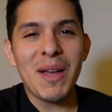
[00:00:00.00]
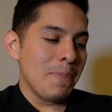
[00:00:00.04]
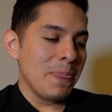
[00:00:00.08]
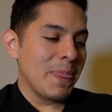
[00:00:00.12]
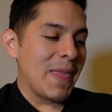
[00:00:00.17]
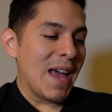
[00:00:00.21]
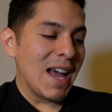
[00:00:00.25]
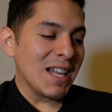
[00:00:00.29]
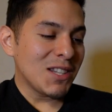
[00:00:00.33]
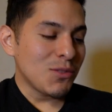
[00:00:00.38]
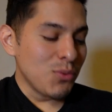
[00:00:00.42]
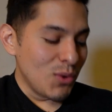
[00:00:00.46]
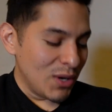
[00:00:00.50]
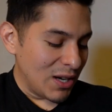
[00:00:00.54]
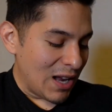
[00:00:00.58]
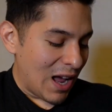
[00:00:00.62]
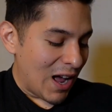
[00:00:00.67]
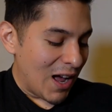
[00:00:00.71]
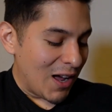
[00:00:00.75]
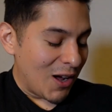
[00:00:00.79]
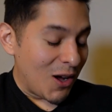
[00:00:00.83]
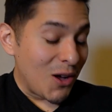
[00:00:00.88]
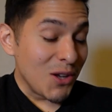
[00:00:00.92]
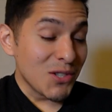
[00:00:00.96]
That's when
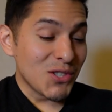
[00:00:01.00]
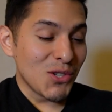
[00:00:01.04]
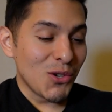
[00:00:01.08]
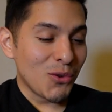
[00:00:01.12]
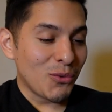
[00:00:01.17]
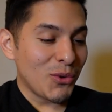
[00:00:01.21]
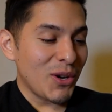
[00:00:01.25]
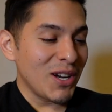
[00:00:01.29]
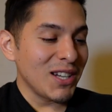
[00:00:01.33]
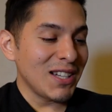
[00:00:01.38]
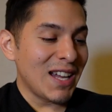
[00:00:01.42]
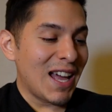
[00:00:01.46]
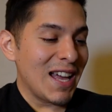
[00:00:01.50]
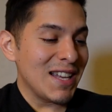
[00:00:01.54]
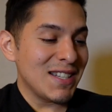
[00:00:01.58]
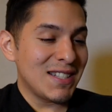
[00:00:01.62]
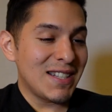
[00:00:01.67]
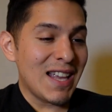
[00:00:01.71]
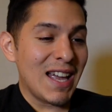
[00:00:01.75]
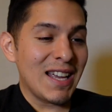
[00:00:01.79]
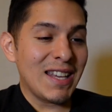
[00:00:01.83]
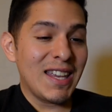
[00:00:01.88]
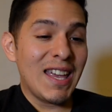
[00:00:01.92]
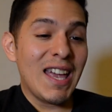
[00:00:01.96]
I also realized
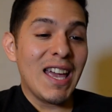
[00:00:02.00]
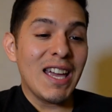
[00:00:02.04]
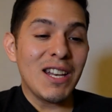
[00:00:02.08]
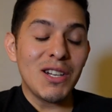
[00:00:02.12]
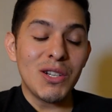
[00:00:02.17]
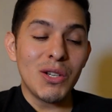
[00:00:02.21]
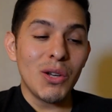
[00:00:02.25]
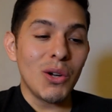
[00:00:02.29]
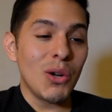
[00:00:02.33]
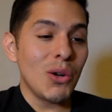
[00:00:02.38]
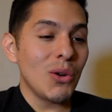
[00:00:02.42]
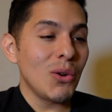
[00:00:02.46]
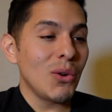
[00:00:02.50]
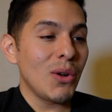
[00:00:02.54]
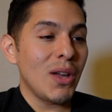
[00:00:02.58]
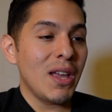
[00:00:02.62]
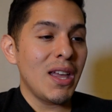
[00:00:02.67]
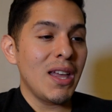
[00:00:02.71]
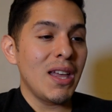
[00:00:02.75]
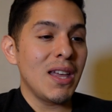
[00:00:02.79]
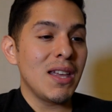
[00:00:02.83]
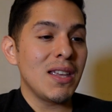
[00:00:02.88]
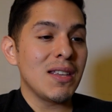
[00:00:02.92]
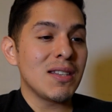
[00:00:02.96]
that Kindle
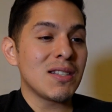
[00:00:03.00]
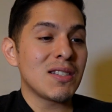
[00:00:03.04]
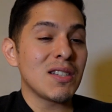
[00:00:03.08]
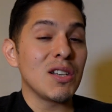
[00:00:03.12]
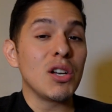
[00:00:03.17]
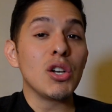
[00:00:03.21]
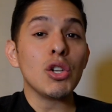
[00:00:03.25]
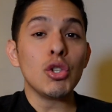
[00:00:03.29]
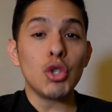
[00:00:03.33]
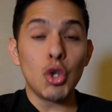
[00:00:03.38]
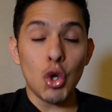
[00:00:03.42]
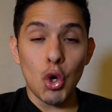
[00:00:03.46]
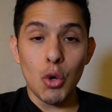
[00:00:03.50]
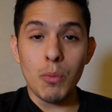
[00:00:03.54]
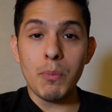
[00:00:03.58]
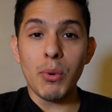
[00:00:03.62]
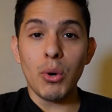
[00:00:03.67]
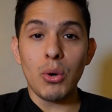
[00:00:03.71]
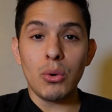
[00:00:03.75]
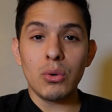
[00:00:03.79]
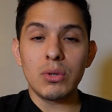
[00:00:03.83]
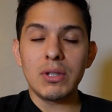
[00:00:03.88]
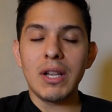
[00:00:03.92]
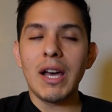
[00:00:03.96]
is
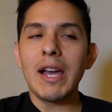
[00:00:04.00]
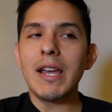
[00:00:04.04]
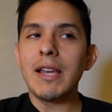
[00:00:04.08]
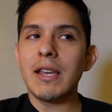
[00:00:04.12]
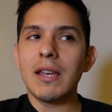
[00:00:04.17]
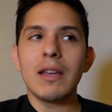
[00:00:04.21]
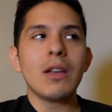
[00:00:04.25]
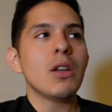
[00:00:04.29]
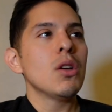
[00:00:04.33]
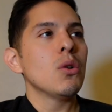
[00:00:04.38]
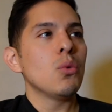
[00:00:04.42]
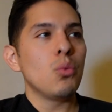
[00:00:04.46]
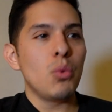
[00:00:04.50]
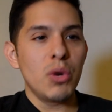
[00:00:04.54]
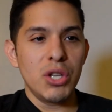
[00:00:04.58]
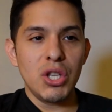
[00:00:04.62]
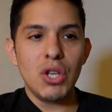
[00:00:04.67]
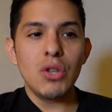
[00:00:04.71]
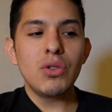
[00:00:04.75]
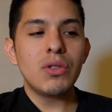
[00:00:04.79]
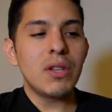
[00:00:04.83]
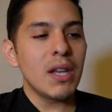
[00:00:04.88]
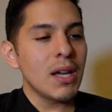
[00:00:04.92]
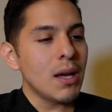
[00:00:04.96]
global. Like when
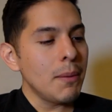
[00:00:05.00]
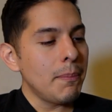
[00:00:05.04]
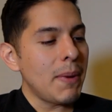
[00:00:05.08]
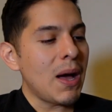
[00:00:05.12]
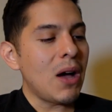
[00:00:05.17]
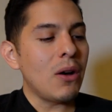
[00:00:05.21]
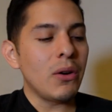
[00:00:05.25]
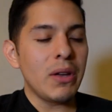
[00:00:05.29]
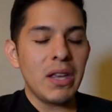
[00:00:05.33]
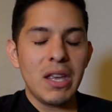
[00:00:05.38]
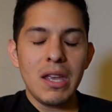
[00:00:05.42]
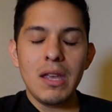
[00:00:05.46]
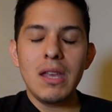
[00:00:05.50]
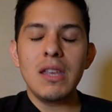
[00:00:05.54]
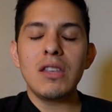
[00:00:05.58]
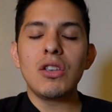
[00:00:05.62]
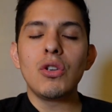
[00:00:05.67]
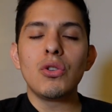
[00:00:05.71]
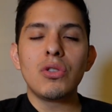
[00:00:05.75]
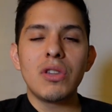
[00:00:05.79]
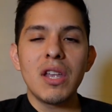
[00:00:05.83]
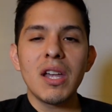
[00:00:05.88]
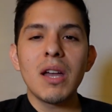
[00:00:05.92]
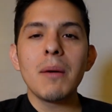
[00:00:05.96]
you think about e-ink, you
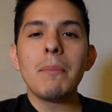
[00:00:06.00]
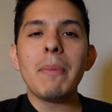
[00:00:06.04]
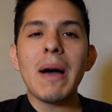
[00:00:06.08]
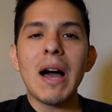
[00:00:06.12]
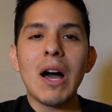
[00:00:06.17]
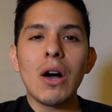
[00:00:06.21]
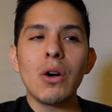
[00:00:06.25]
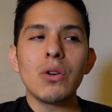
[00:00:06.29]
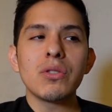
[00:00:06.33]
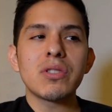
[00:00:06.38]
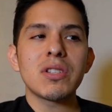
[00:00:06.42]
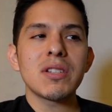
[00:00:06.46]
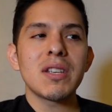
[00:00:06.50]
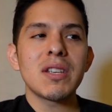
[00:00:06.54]
think about